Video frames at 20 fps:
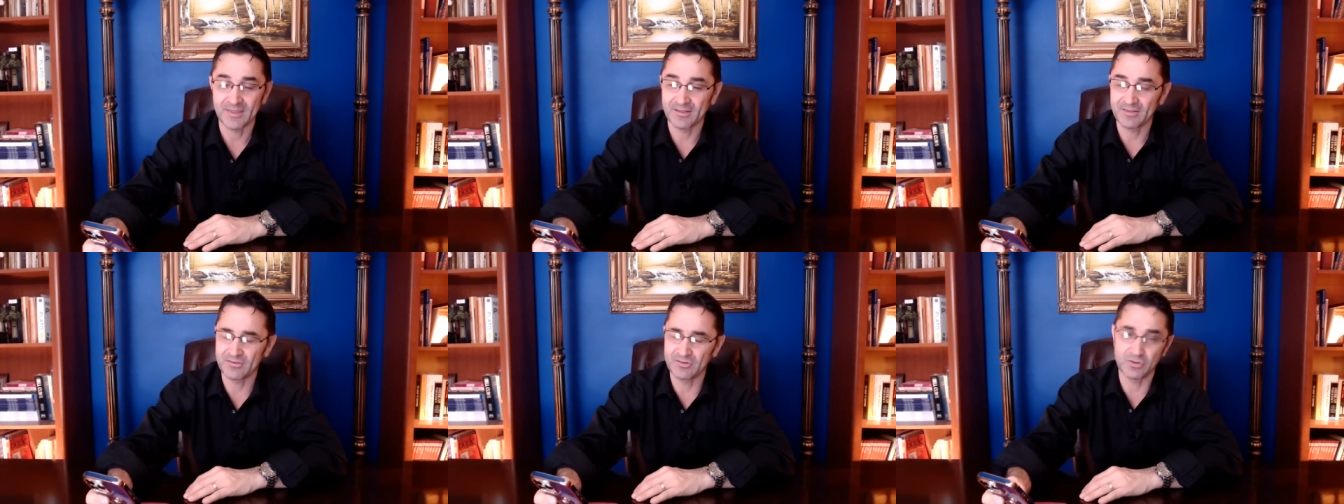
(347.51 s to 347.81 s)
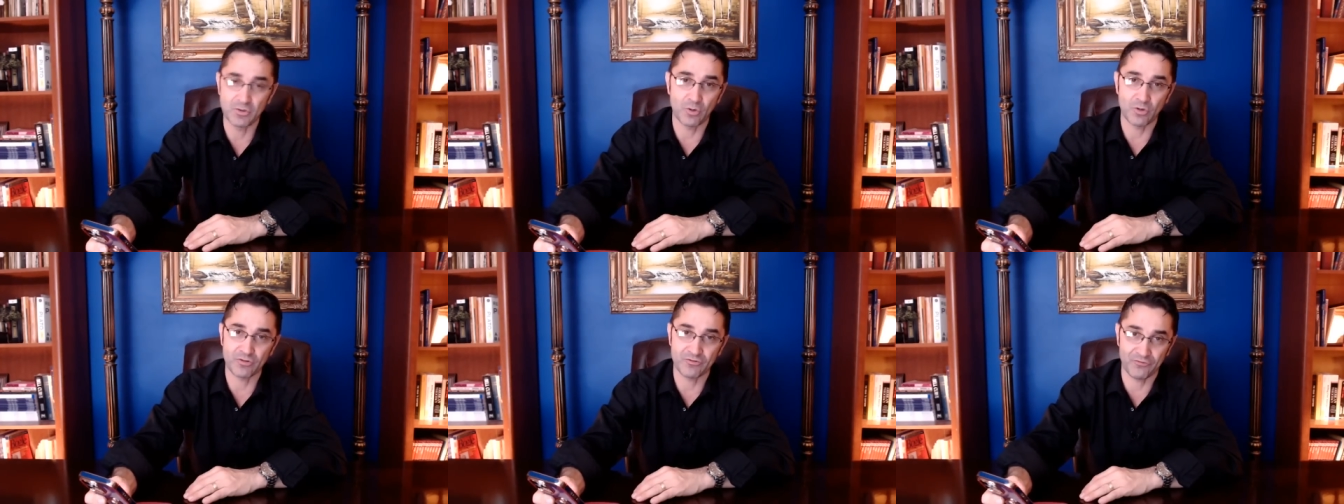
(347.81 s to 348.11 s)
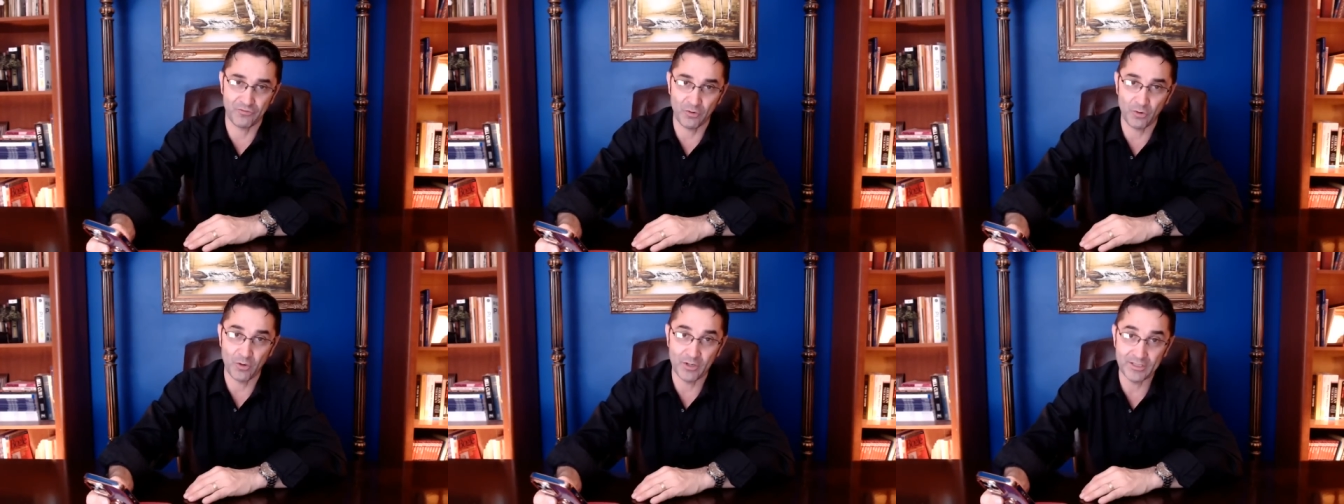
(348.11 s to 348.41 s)
George
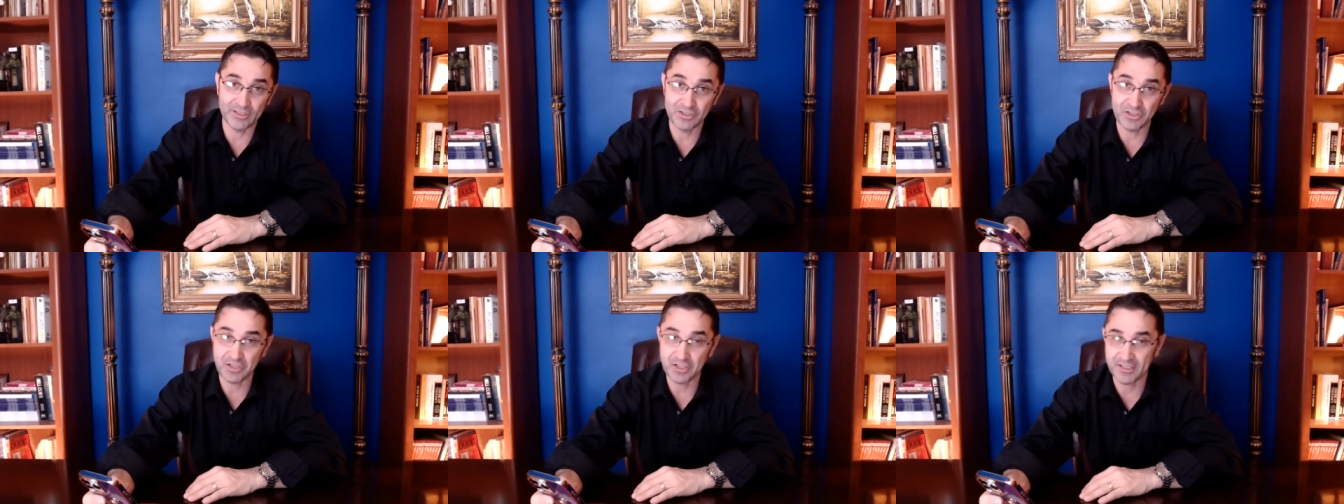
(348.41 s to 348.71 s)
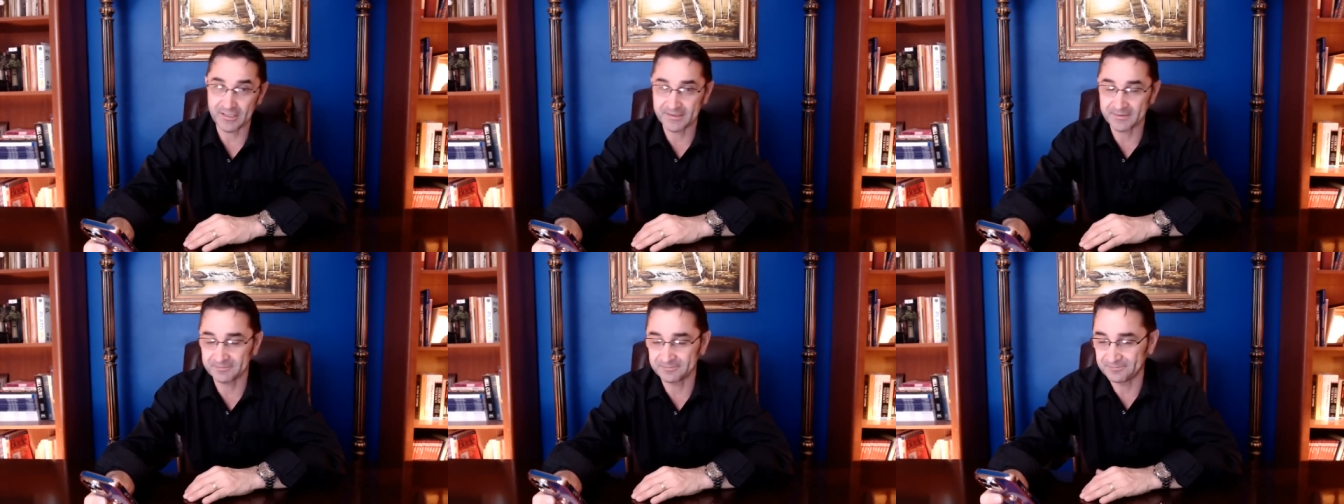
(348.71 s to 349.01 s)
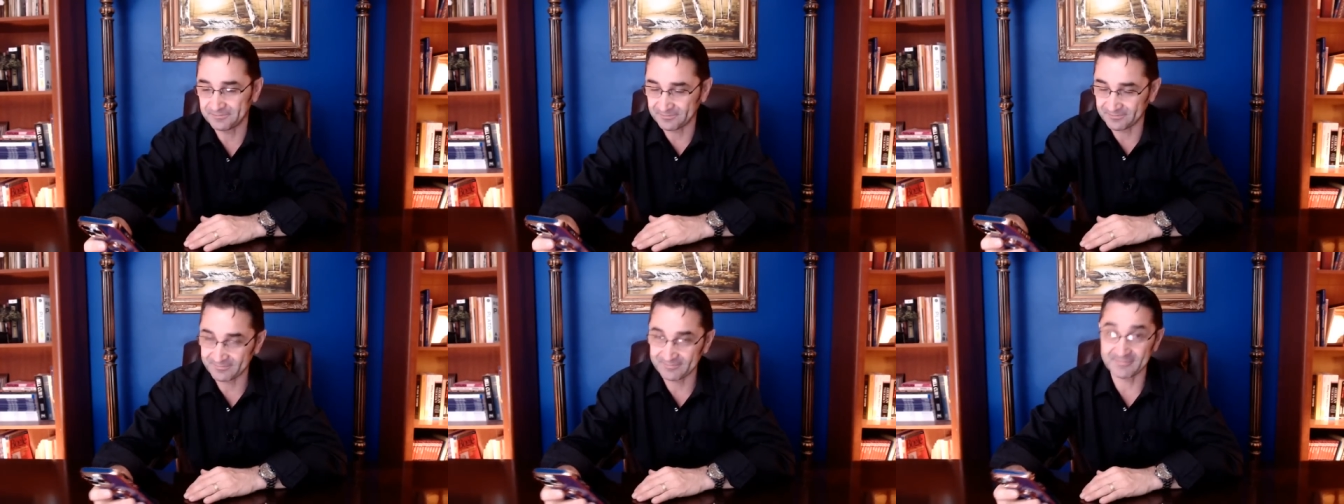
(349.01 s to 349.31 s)
Floyd shit.
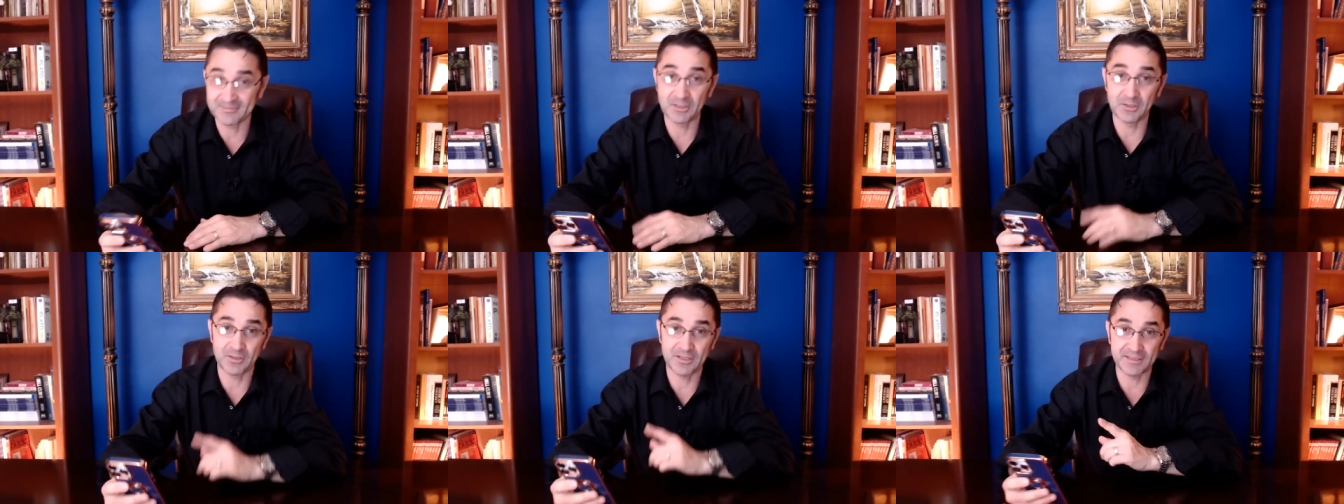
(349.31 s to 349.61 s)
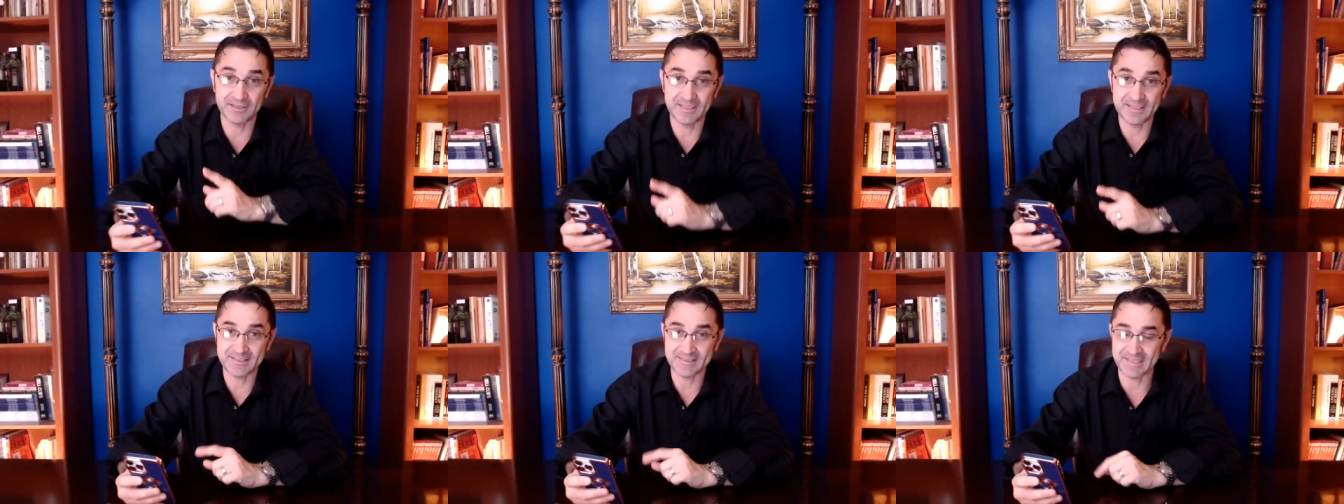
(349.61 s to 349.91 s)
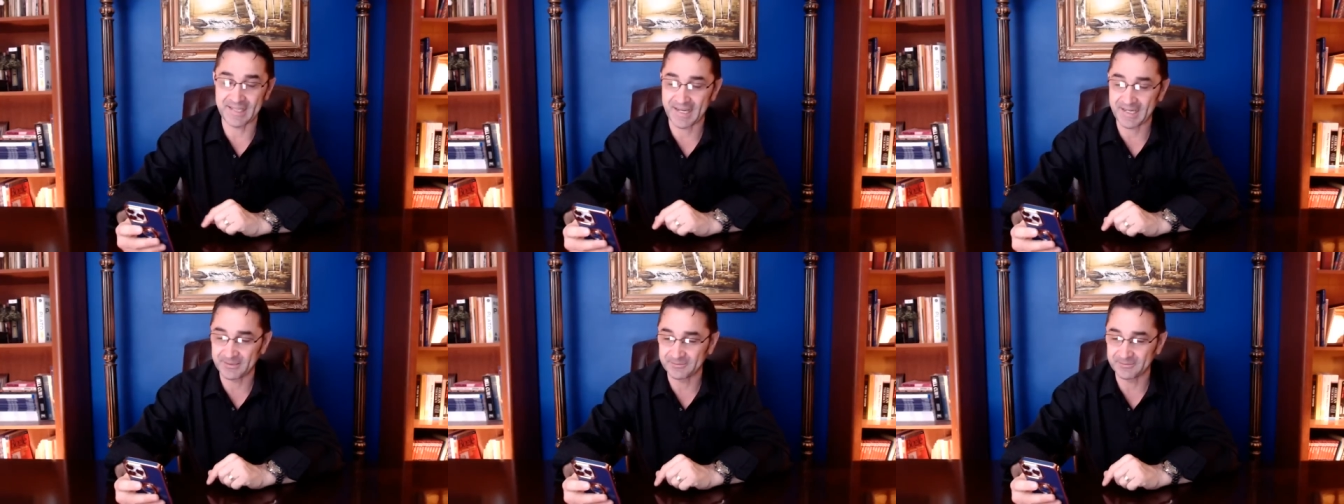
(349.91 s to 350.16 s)
Look at this guy.